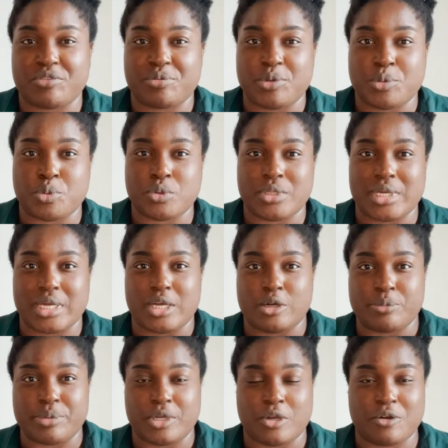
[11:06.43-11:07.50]
people that I'll
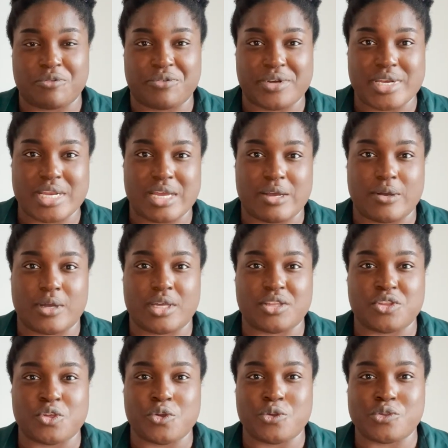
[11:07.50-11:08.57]
be covering now are
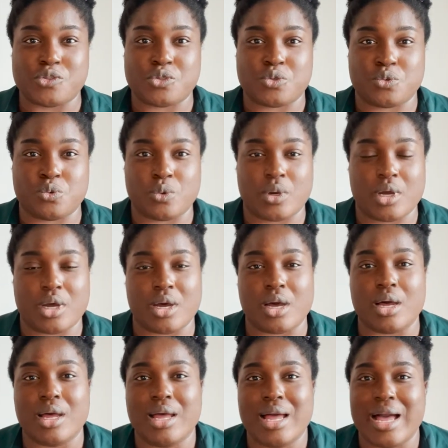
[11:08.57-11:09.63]
those who
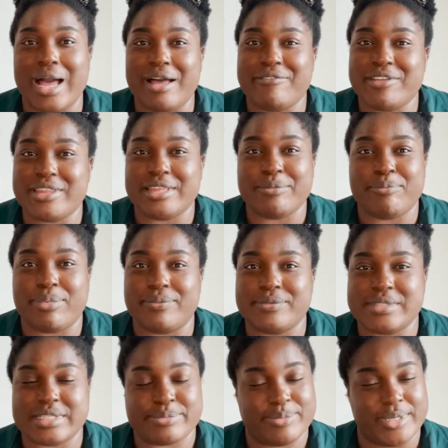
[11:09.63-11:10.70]
are having the
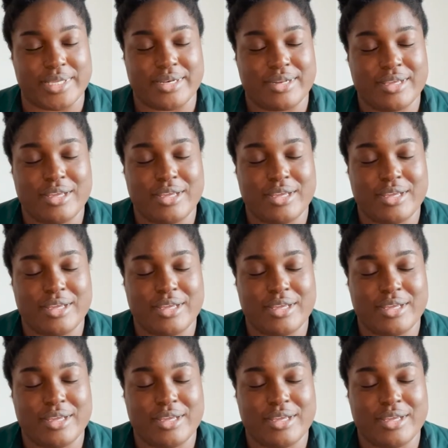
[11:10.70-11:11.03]
split,